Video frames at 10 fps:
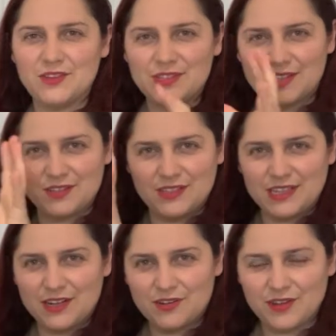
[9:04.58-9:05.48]
you start to
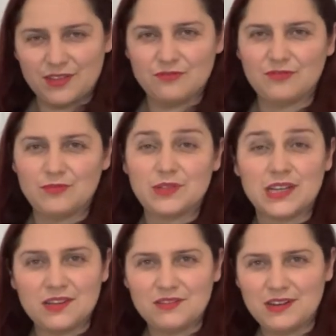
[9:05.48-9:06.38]
decorate the room to
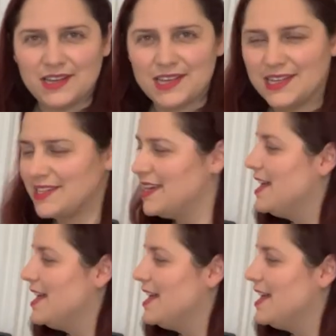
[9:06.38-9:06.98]
how you like it.